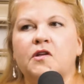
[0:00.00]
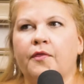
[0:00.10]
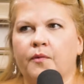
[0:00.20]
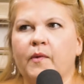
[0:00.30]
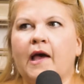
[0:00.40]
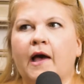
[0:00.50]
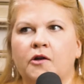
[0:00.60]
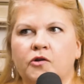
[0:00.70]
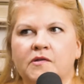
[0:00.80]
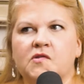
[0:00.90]
to
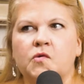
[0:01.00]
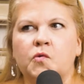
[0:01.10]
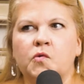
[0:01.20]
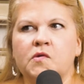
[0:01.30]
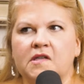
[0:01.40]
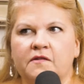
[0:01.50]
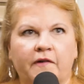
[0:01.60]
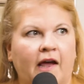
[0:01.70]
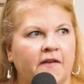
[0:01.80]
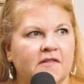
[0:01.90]
300 schools in
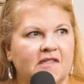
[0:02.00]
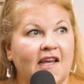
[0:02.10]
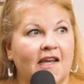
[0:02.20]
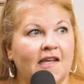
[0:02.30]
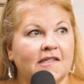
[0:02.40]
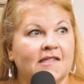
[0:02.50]
5 states.